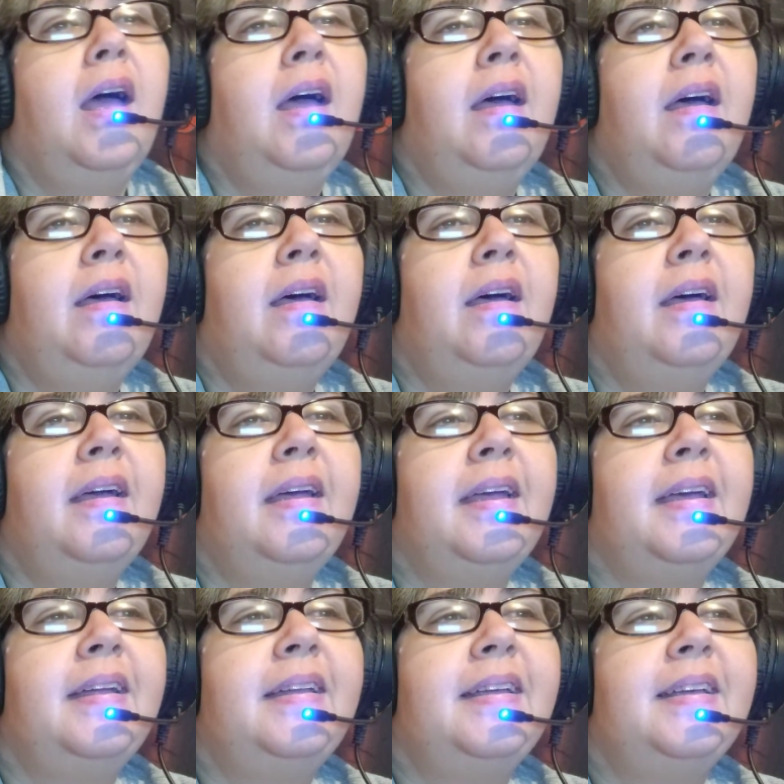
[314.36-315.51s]

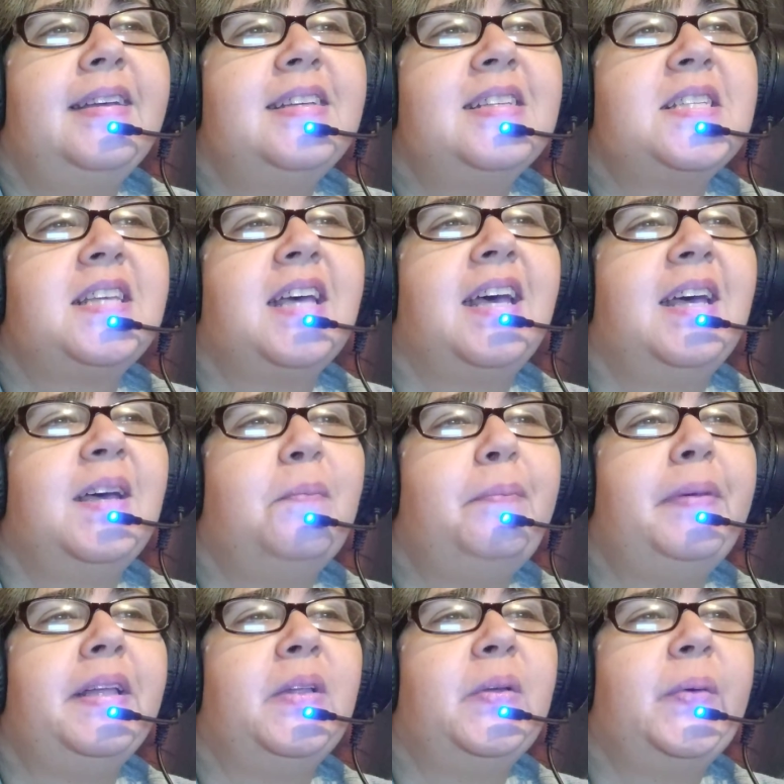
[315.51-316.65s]
and his
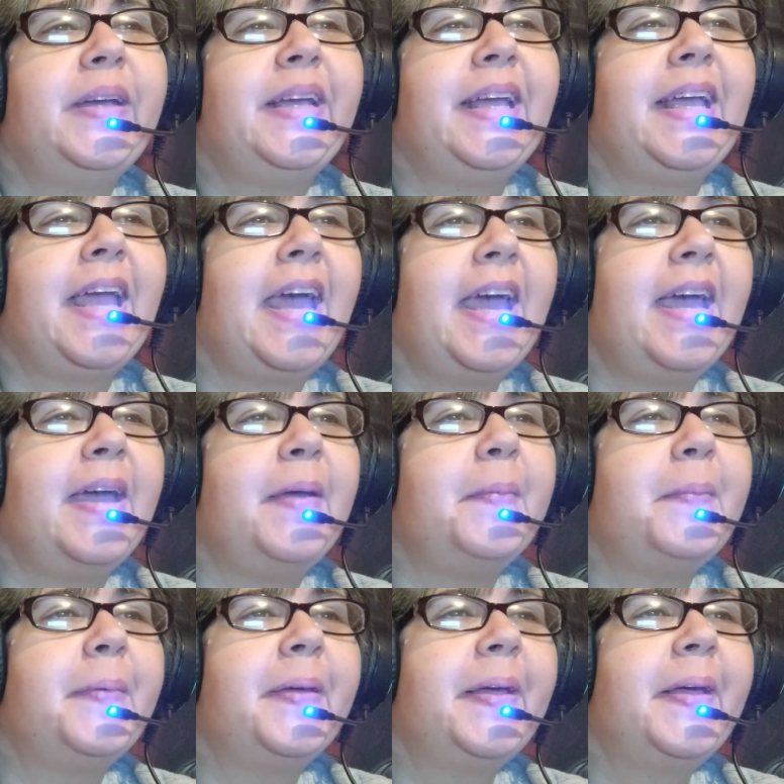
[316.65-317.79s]
billowing cape,
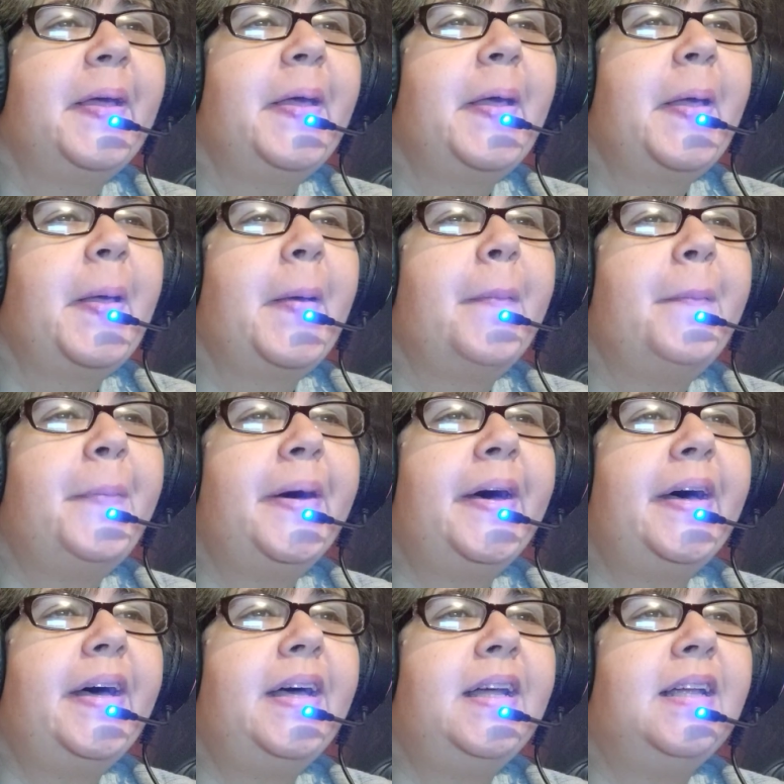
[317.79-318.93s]

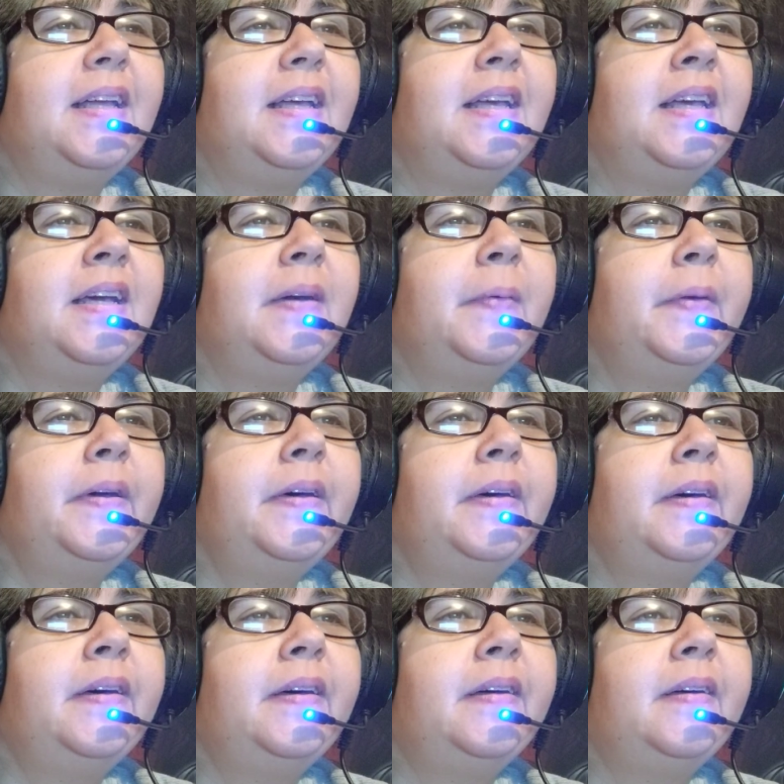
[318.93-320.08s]
but it
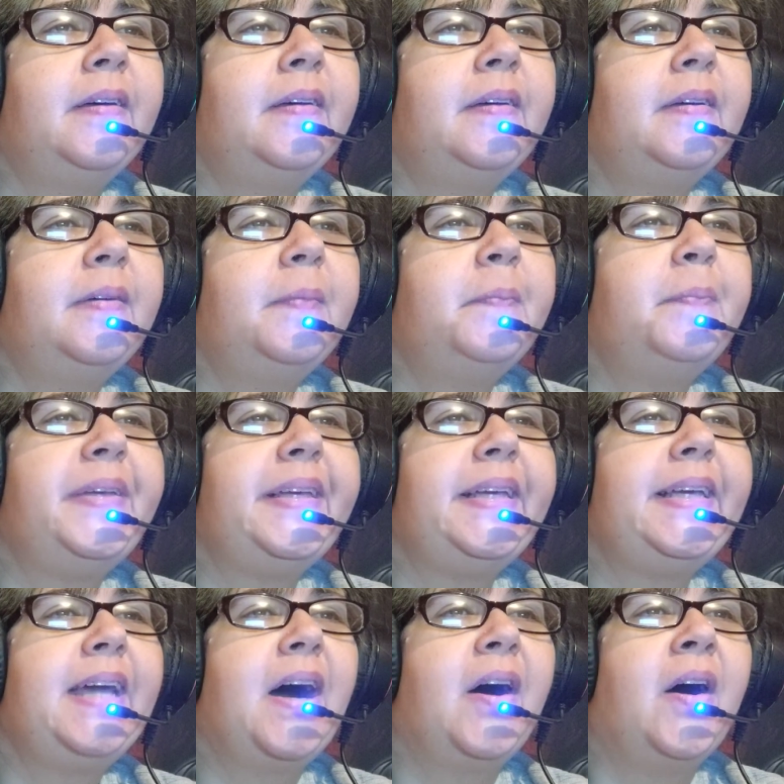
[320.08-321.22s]
will
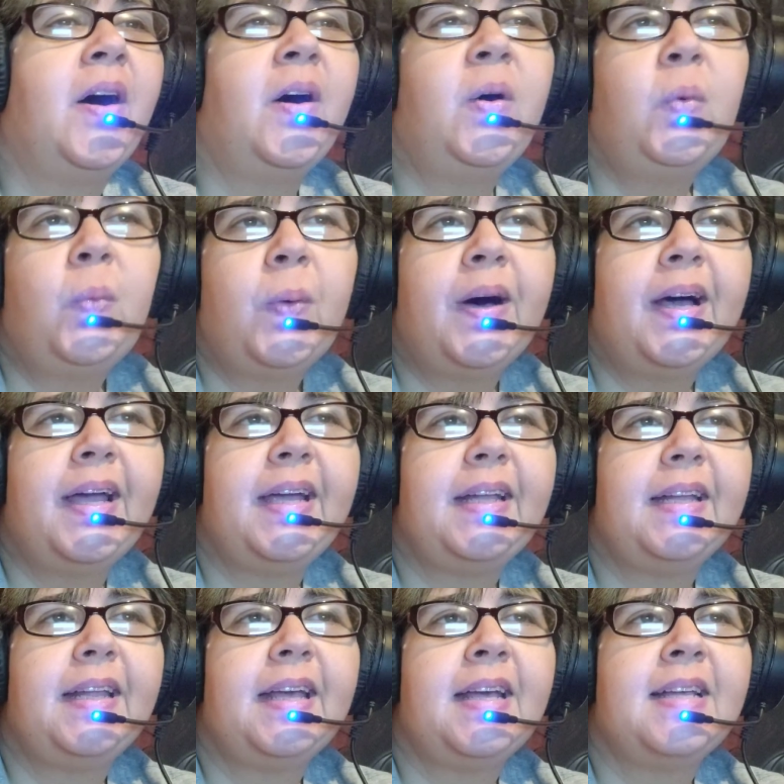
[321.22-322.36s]
be all
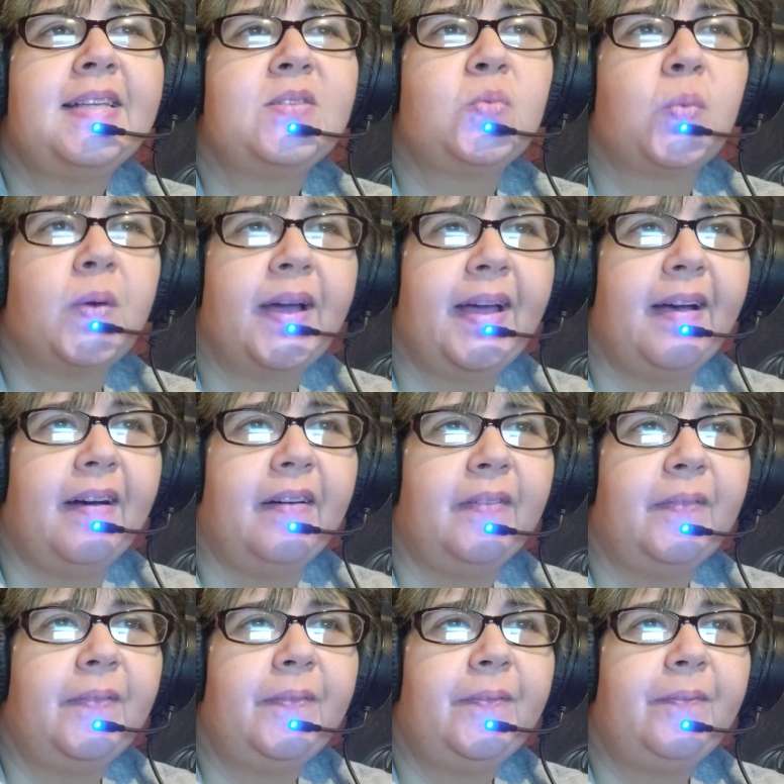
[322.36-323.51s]
white as well.
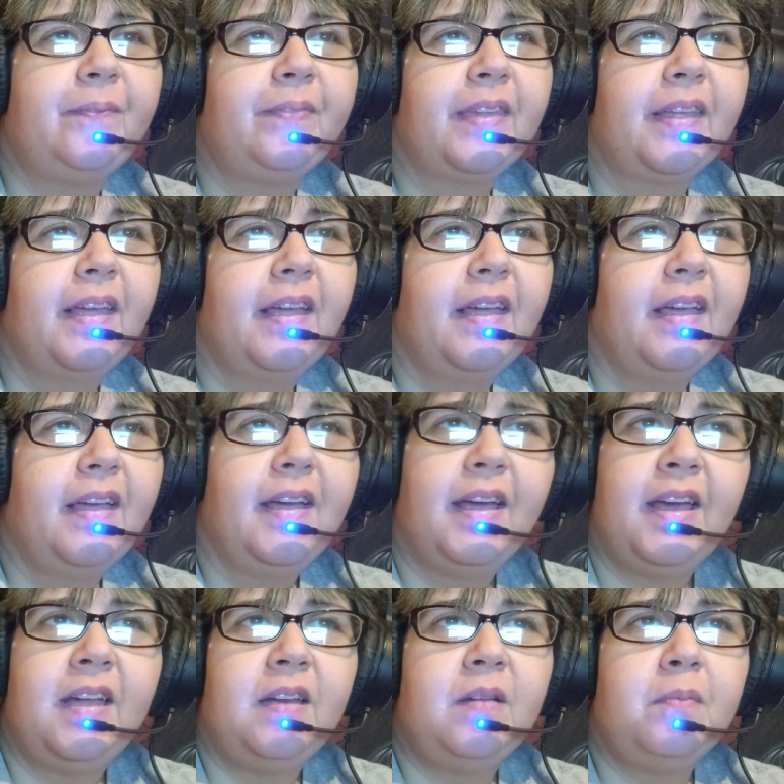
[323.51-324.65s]

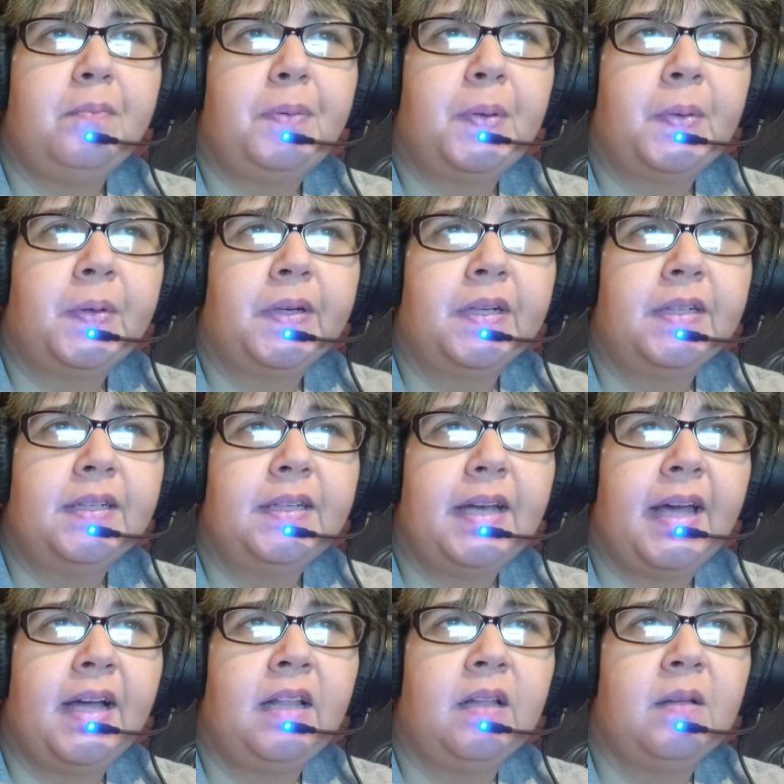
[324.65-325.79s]
An important
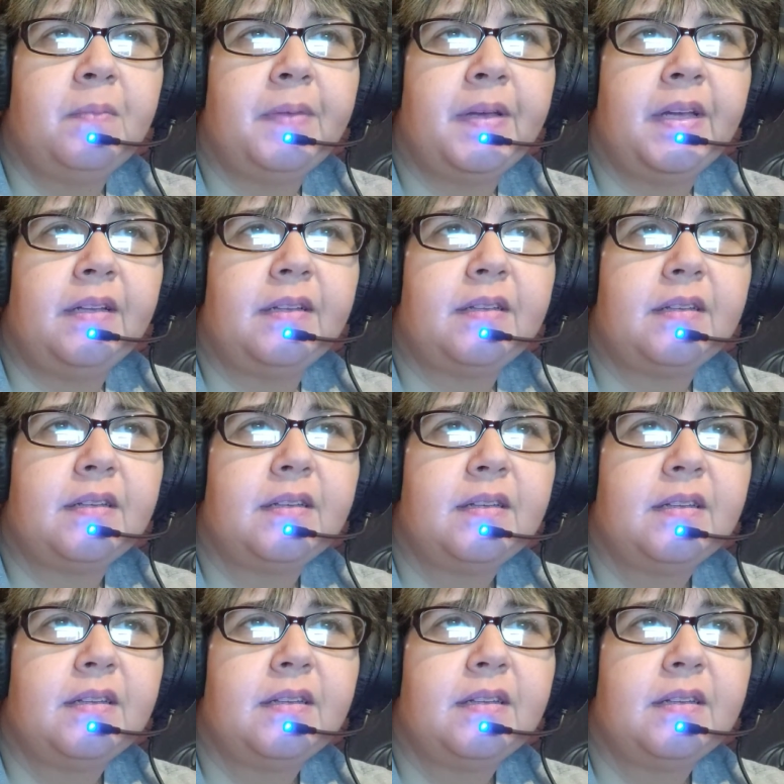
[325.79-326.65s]
element